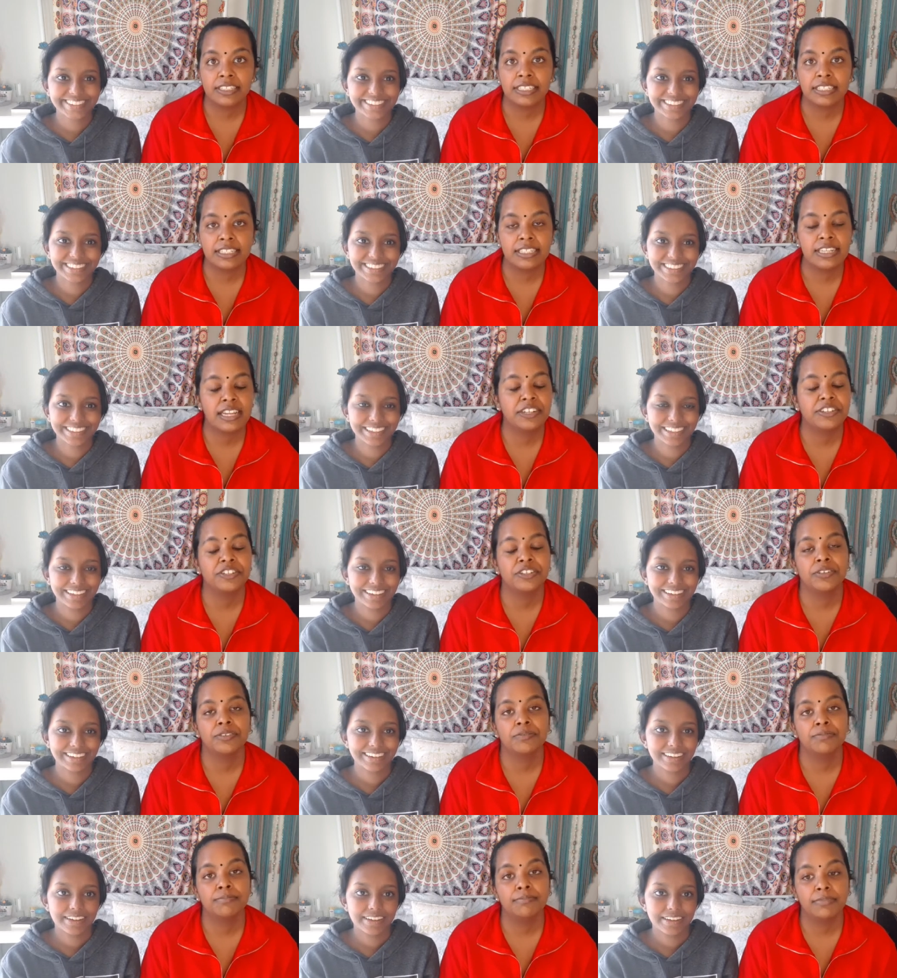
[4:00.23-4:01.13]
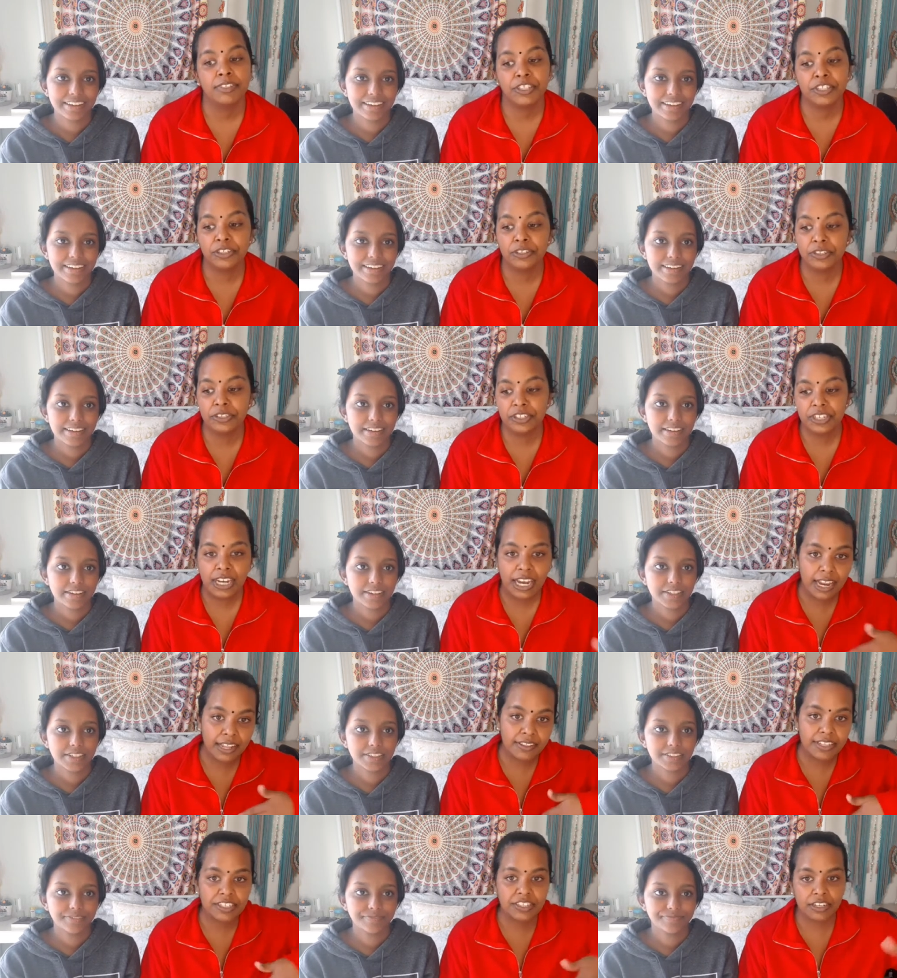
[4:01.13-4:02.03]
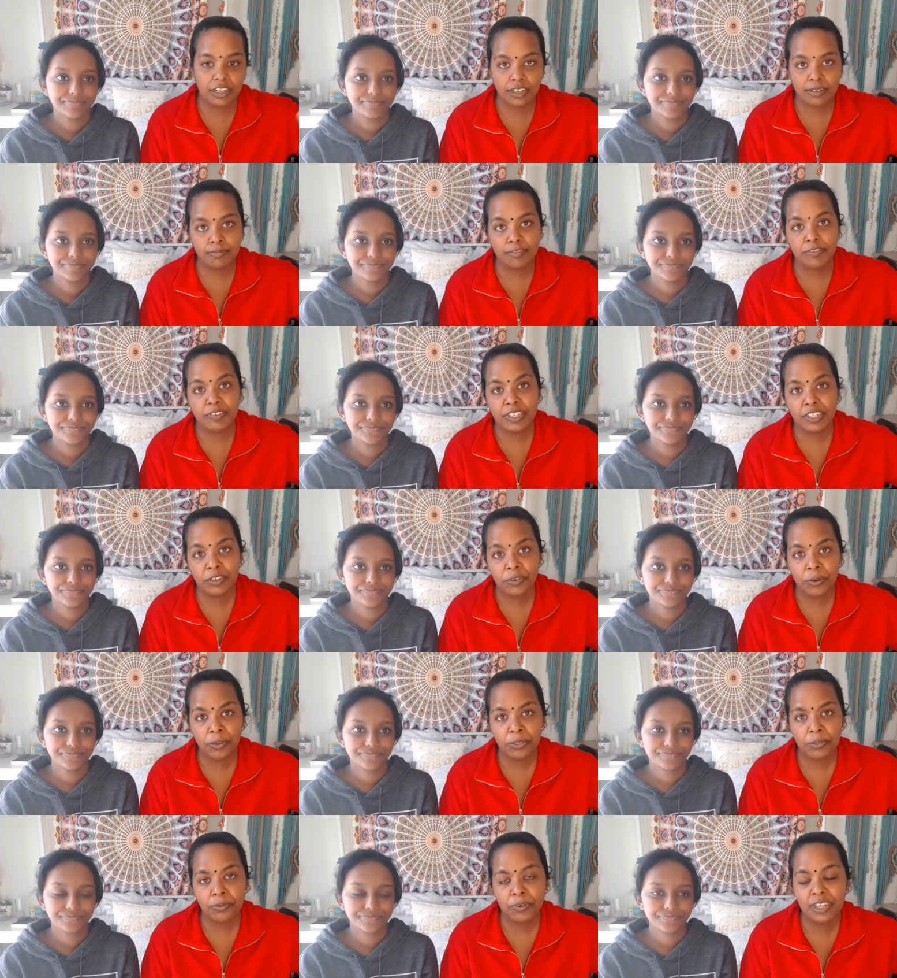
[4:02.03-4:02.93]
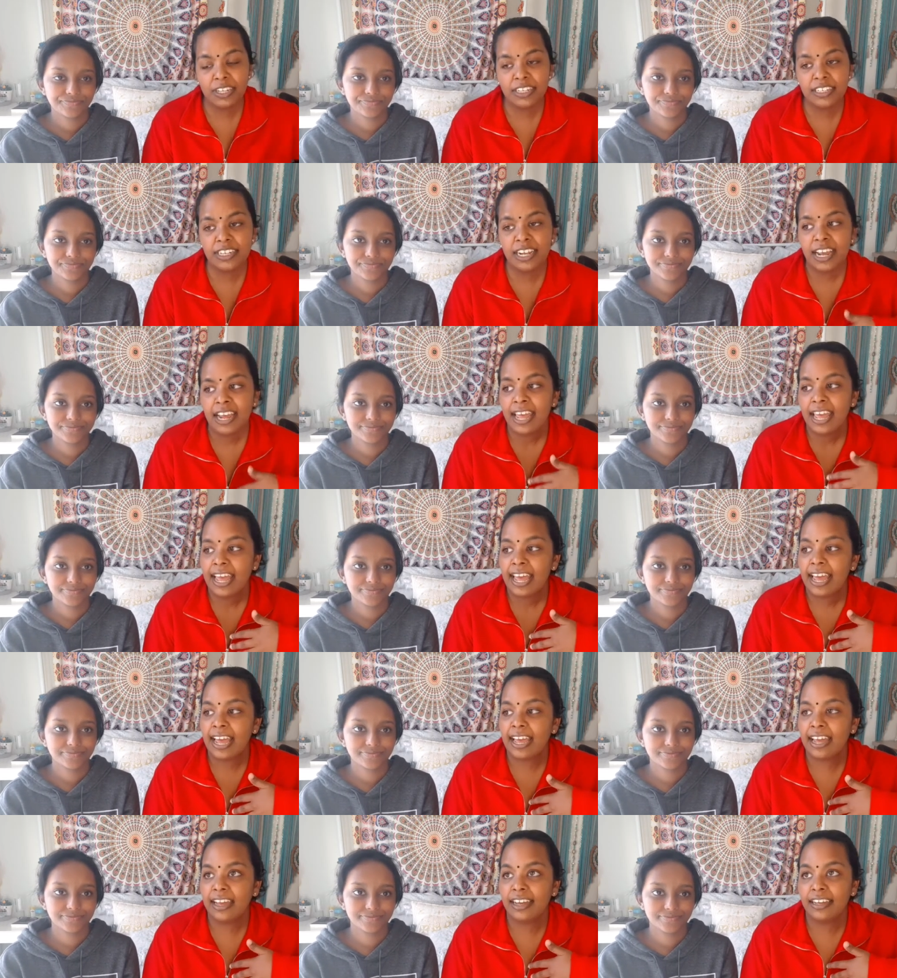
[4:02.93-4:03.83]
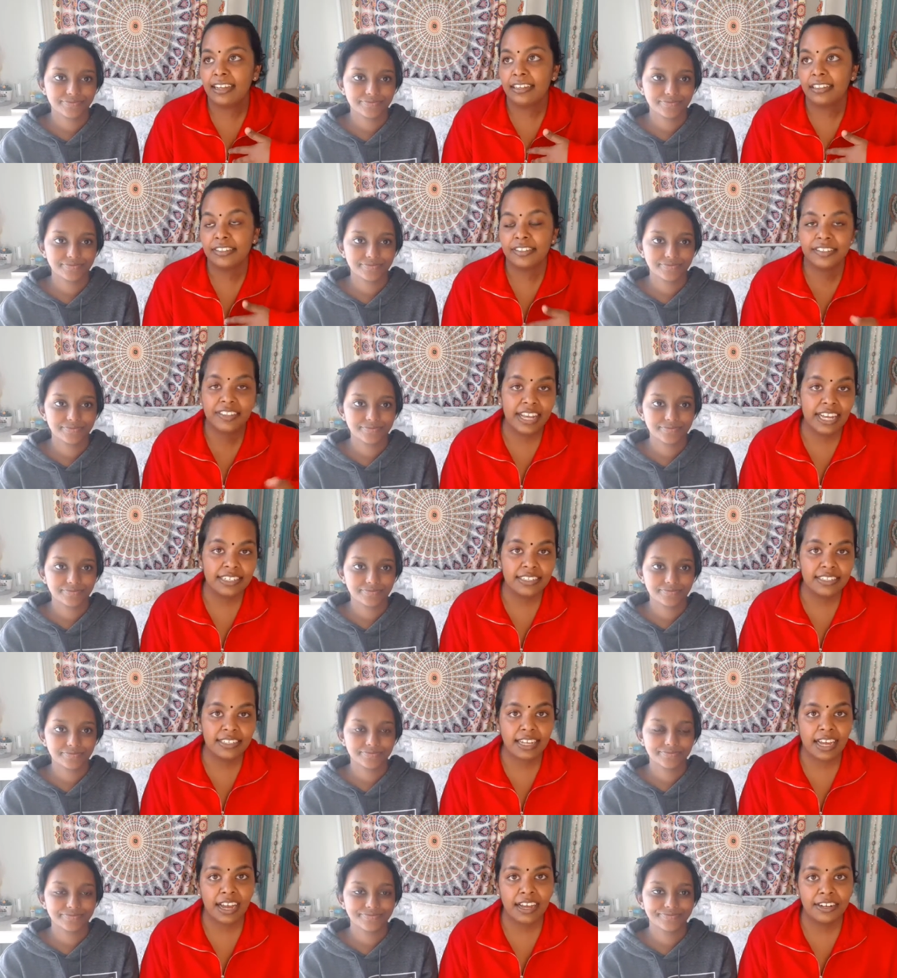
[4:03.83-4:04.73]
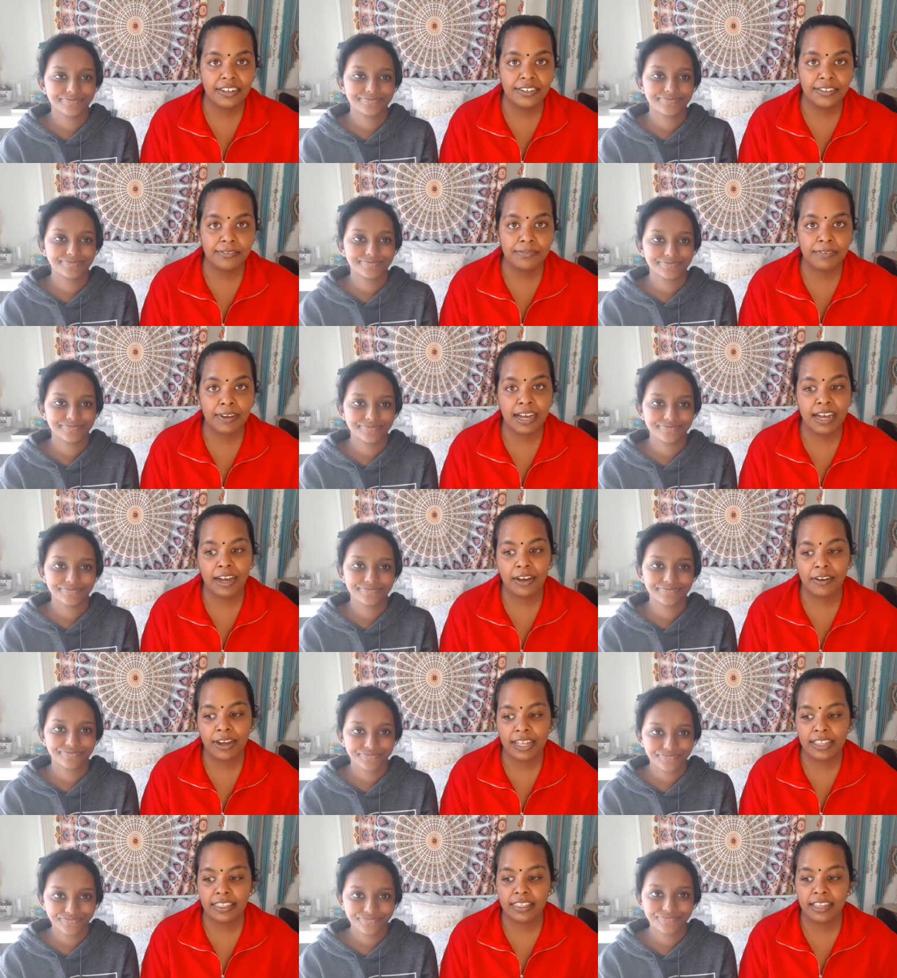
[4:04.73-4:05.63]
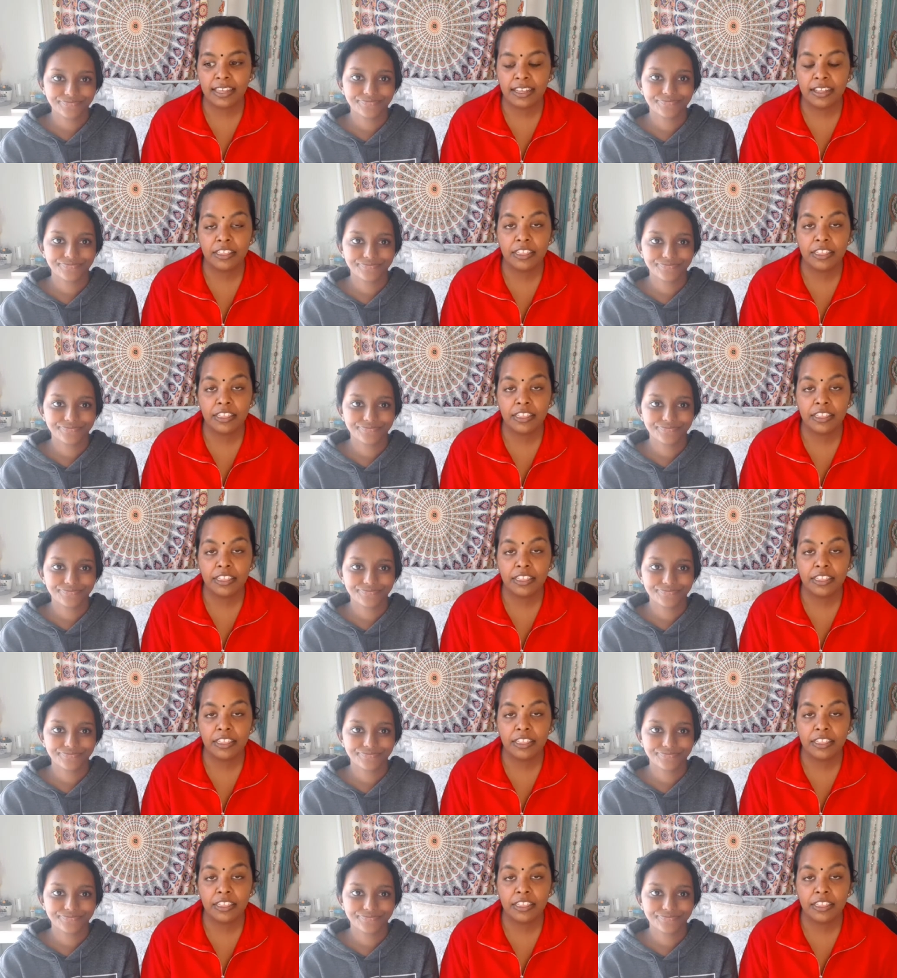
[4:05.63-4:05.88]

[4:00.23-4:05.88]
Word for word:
Speaker 1: that it's such a huge land, they started moving northward. And that's kind of how I think